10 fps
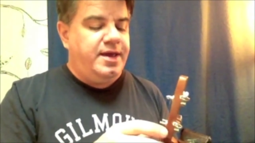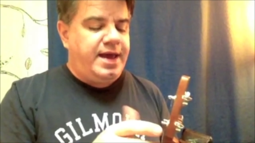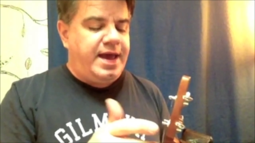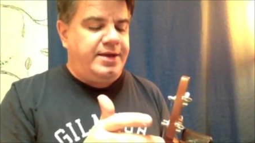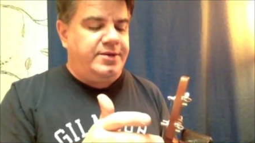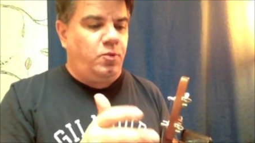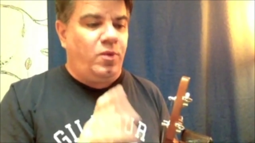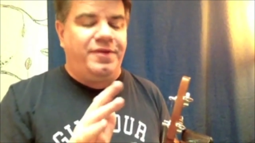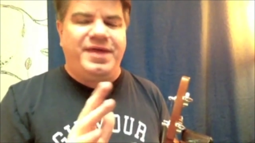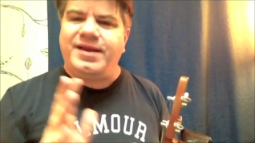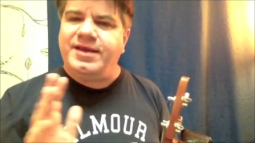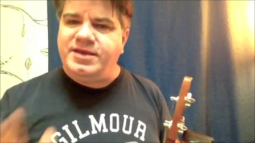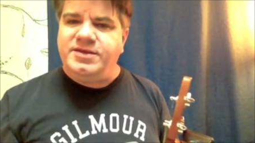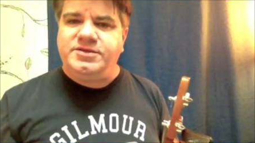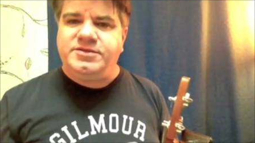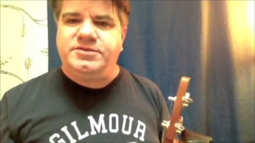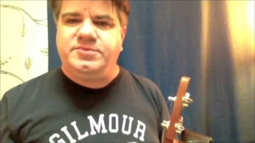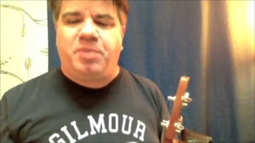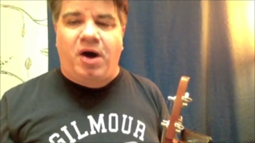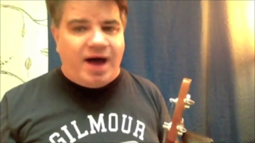And while that is
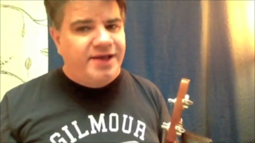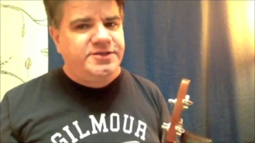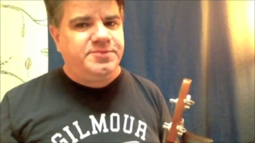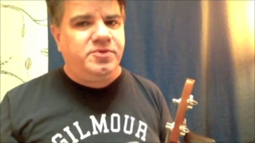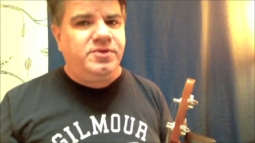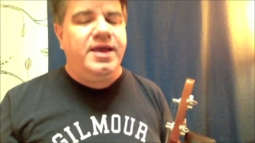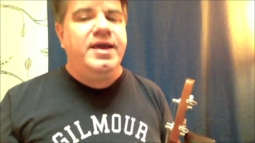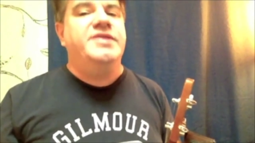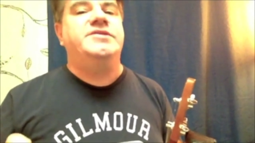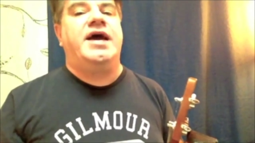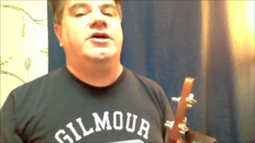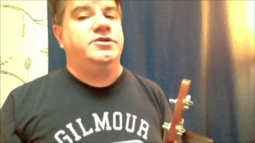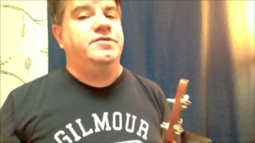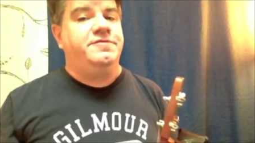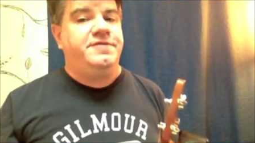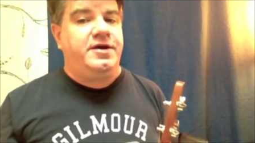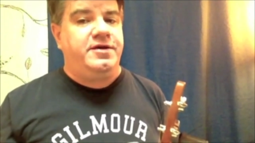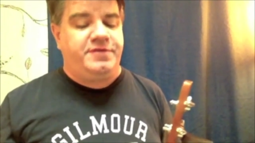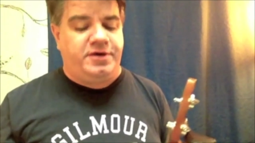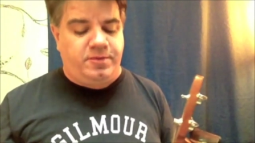possible, it's actually
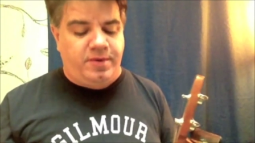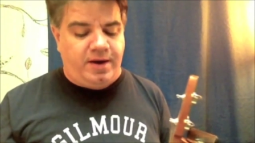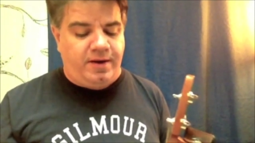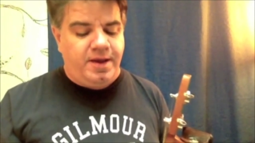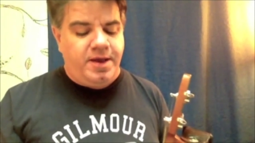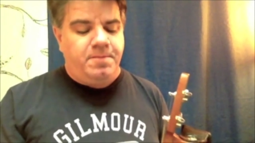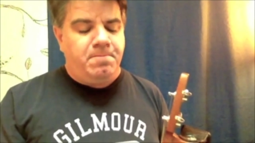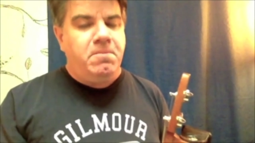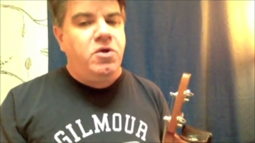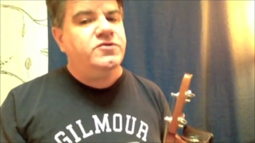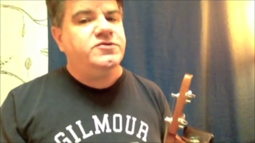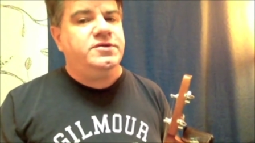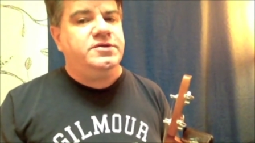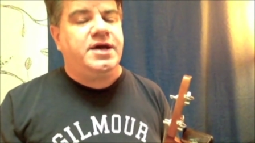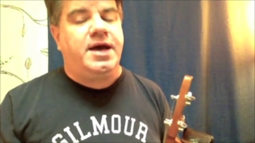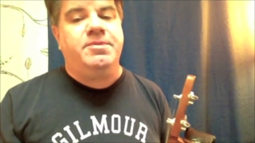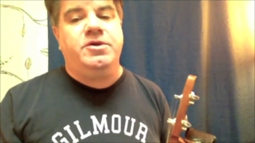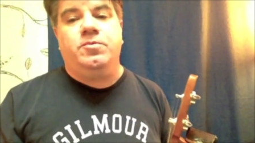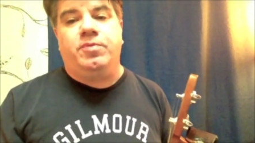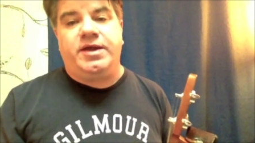very, very rare. Most of the time
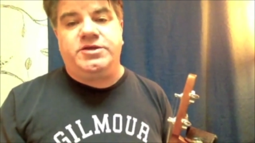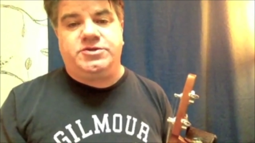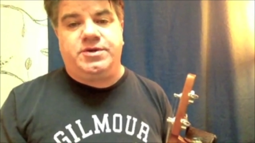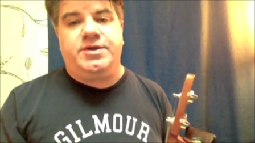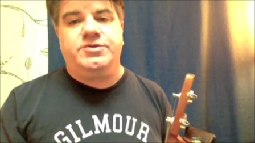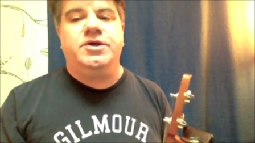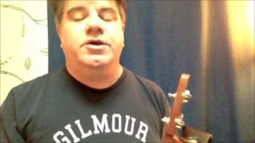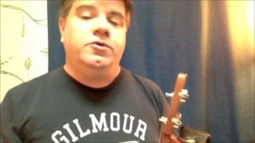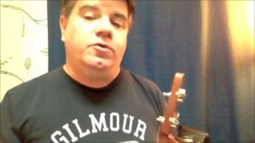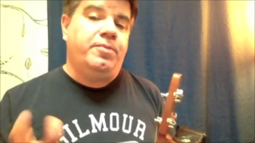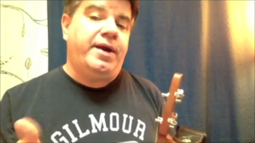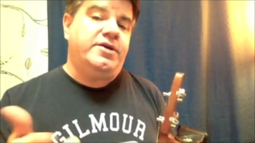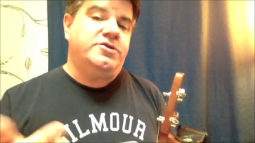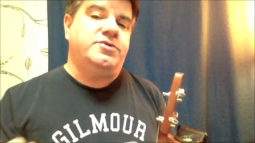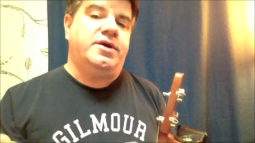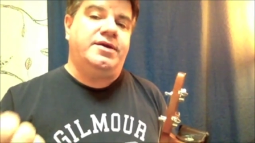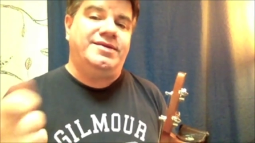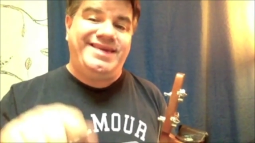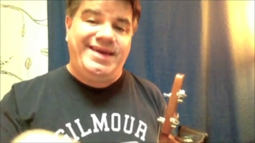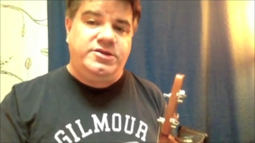that you break strings, you will break a string
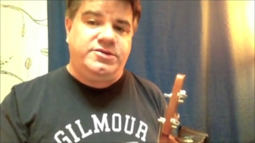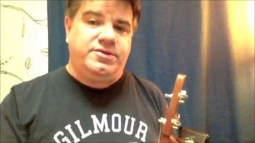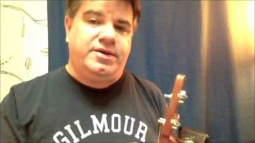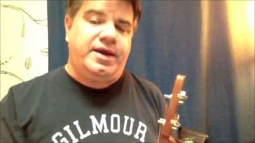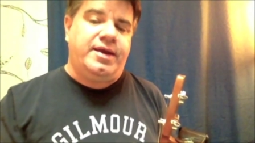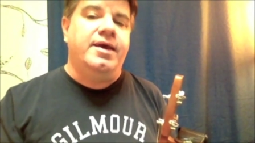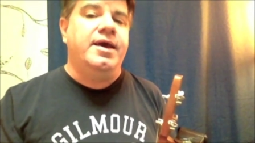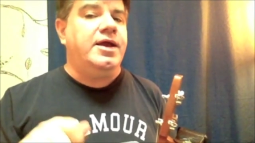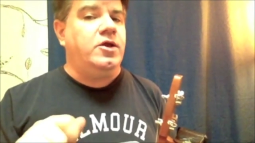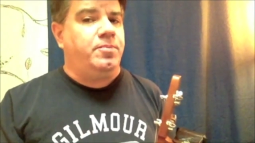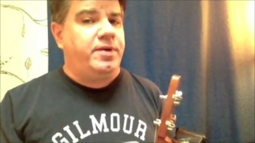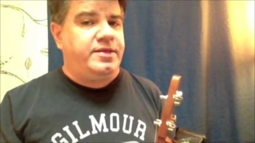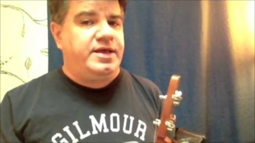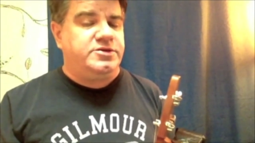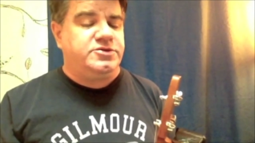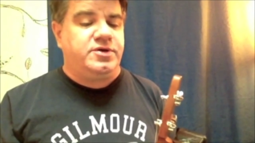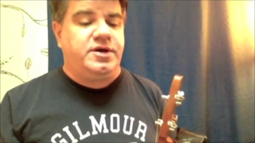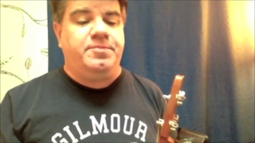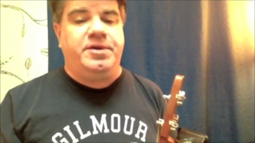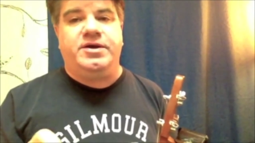detuning it, and you'll break that
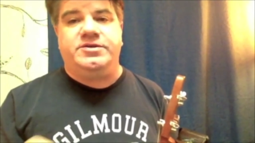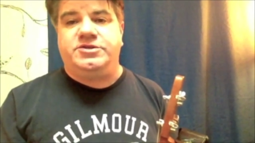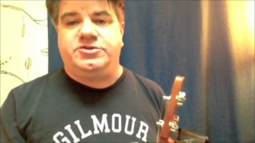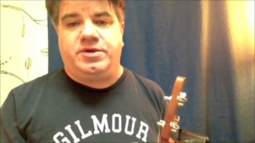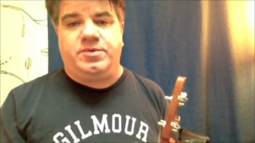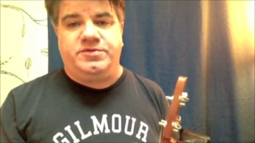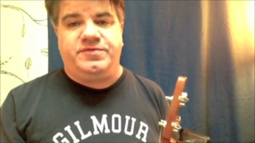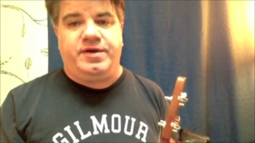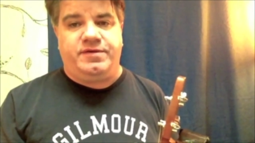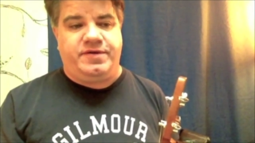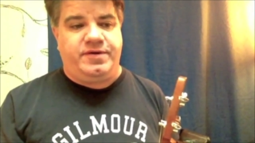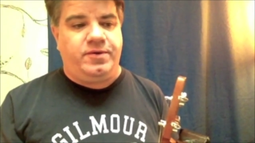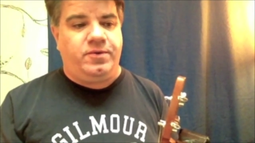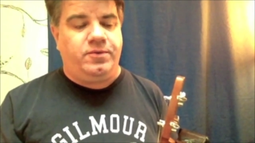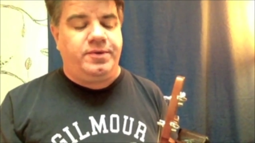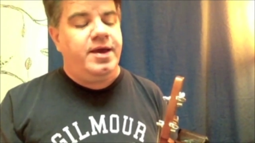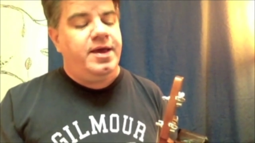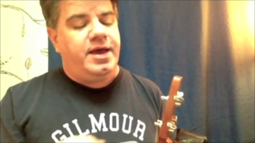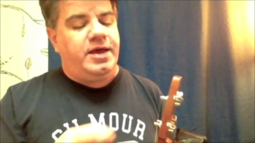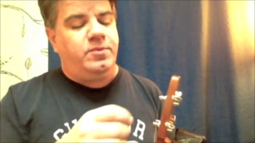string because the string was very, very old.
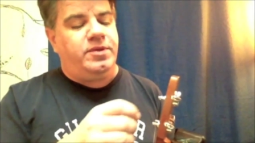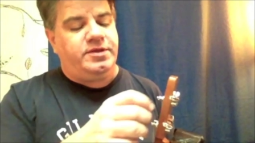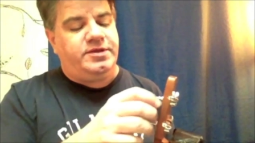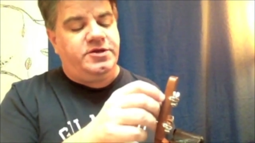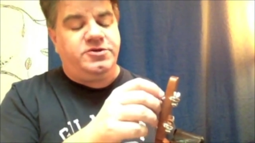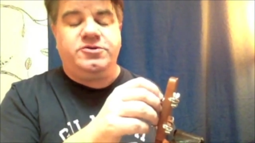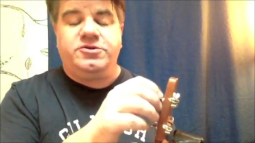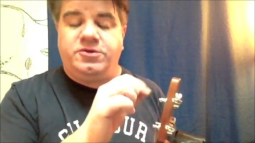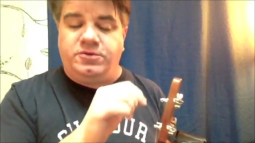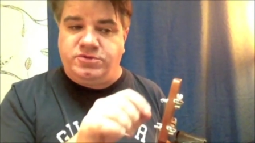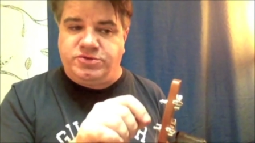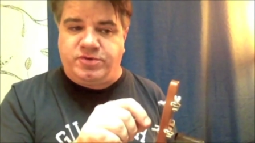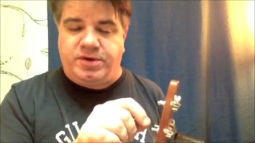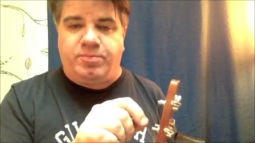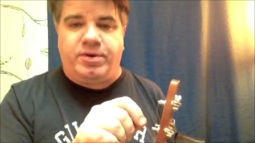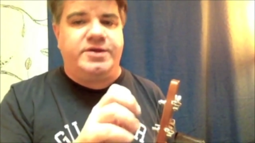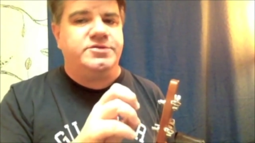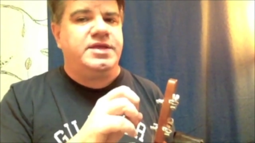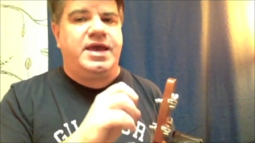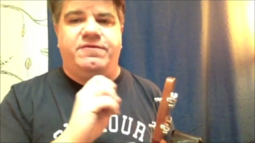And when the detuned string
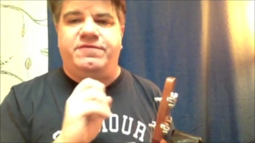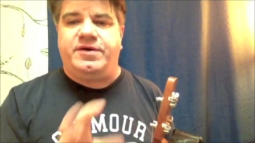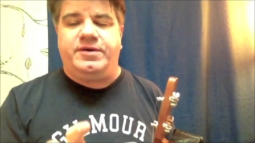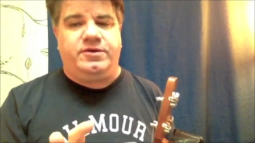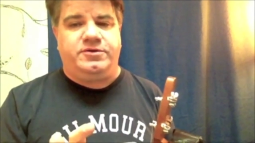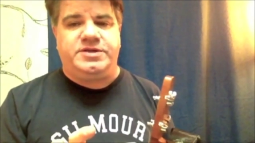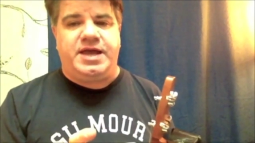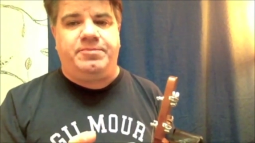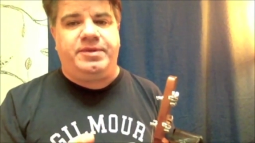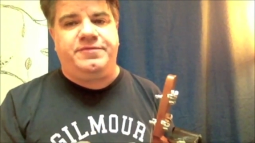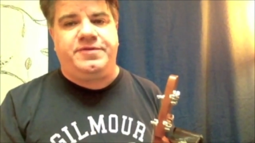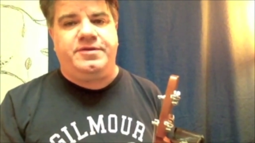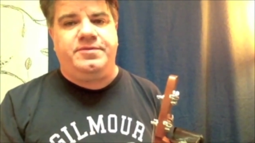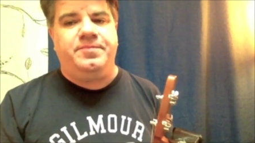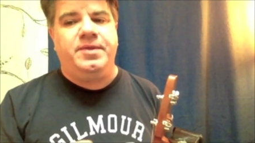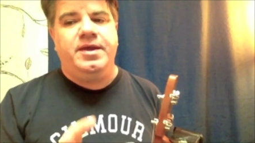breaks, they have very little snap left in them